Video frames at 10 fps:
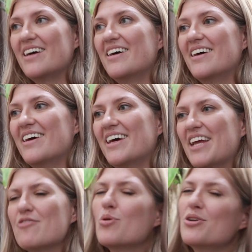
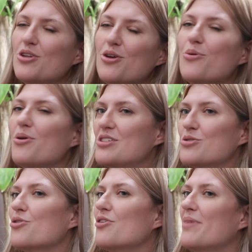And everyone knew it
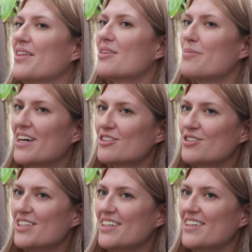sort of meant the ban
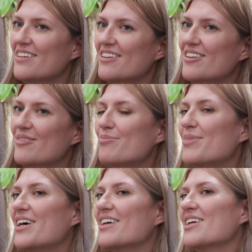treaty,
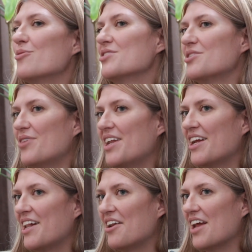but it wasn't
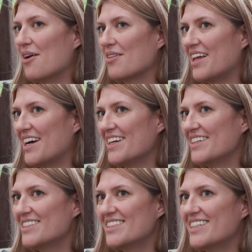really clearly
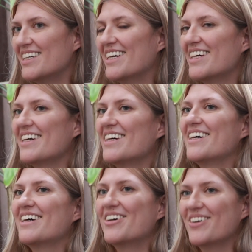outlined.
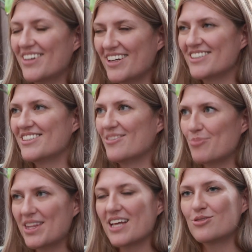
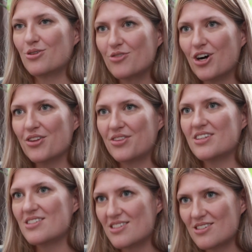But that sort of got
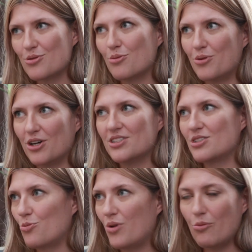this sort of
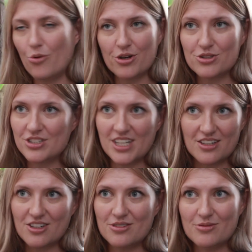process, and we worked to
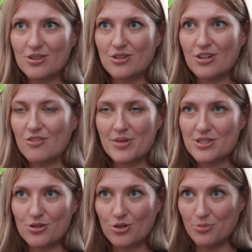get
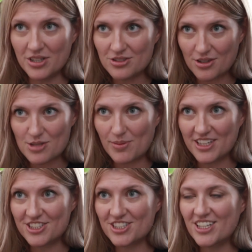governments to commit to this
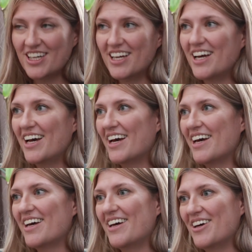pledge.
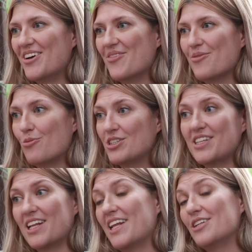
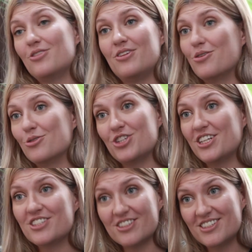Which then led to the
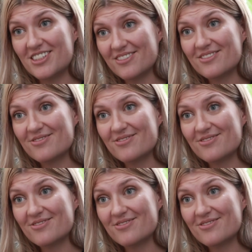negotiations.